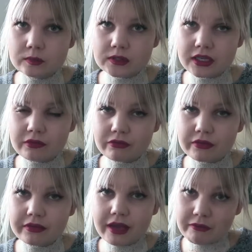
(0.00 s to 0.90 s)
so I'm just going to
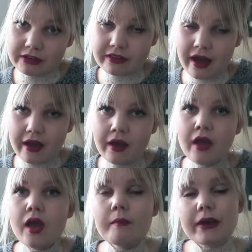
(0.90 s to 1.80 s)
get rid of that.
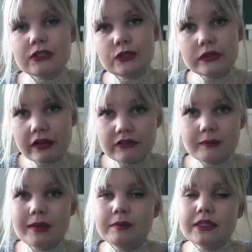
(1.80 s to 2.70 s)
But I do love the
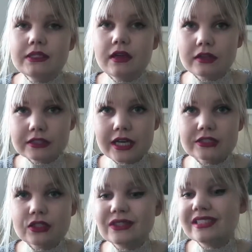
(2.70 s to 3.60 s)
Maybelline Colour
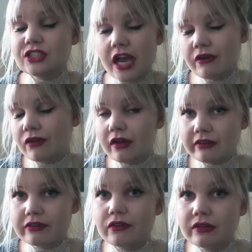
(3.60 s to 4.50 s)
Tattoos in general. I
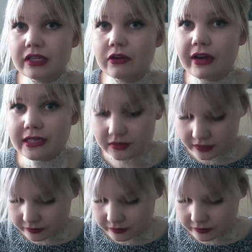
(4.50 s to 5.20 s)
think they're really great.